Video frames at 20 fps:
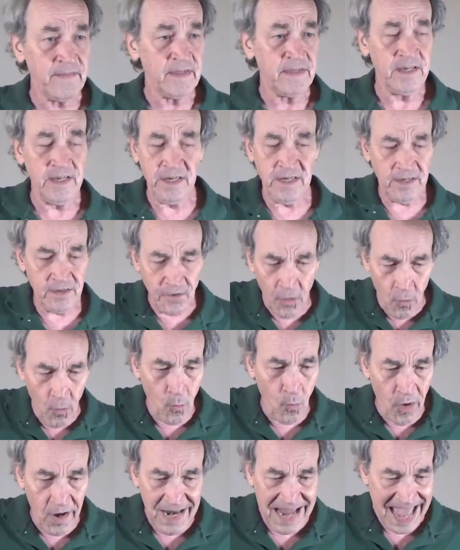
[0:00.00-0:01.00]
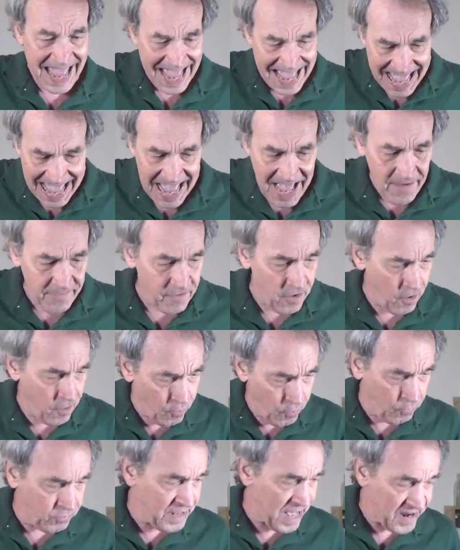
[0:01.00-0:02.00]
you don't want to have a
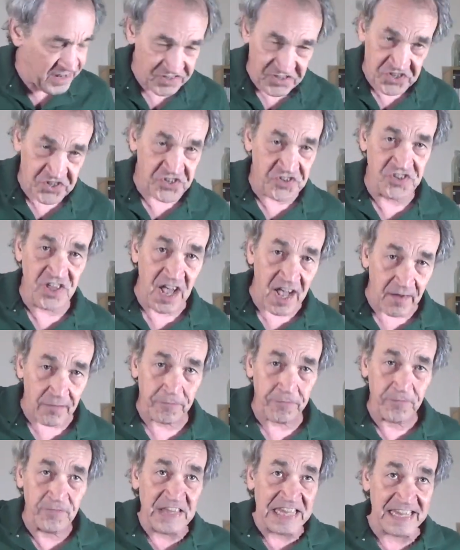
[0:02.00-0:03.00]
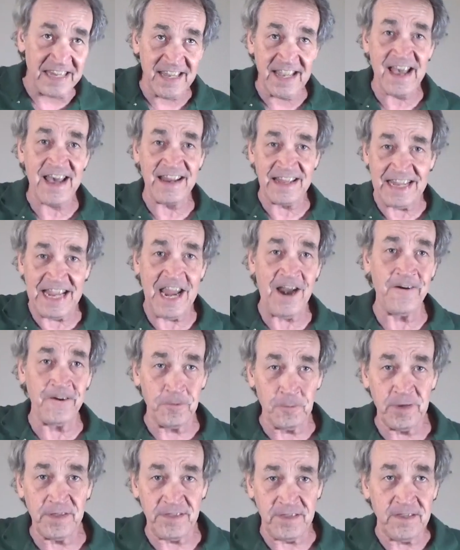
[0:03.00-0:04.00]
whole lot of stuff that you got to carry
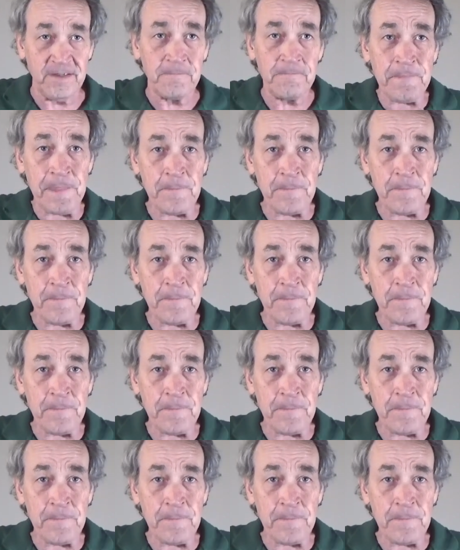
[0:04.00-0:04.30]
with you.